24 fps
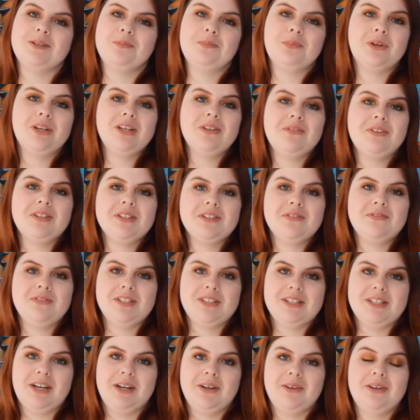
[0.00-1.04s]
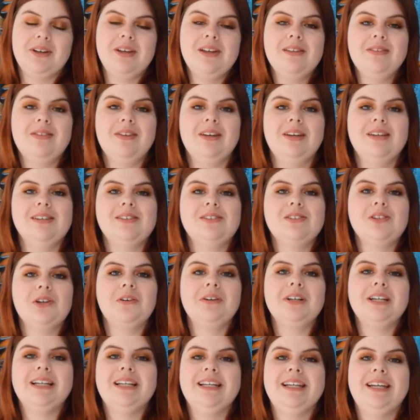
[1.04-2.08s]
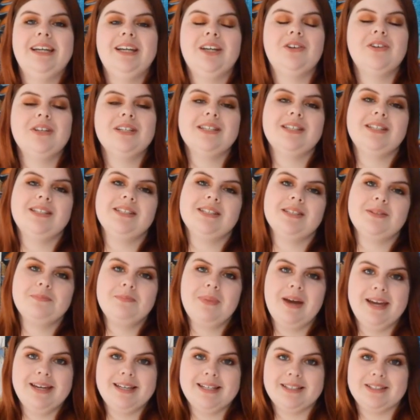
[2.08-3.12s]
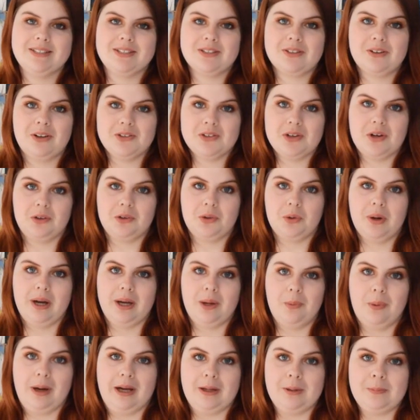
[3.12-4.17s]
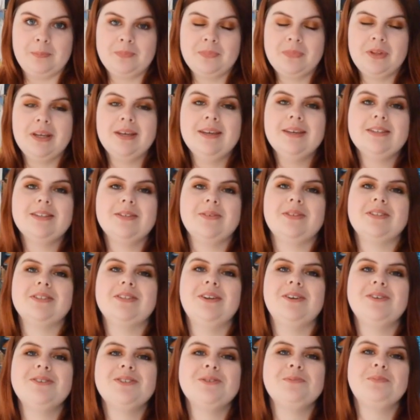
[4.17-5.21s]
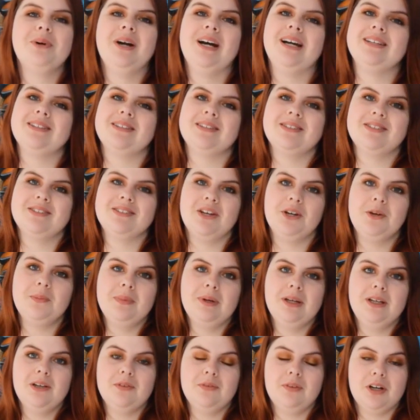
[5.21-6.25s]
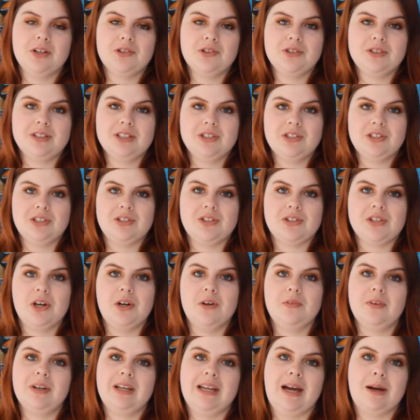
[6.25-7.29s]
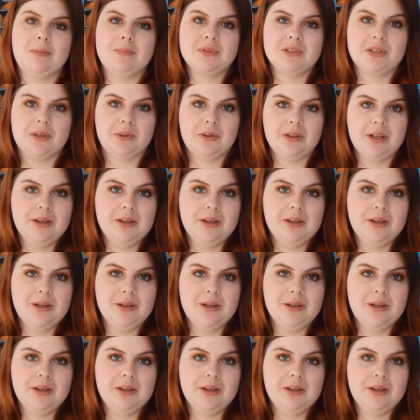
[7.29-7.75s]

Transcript: in a previous video that historically Christians and pagans got on quite well, so it's no surprise that so many of our traditions overlap so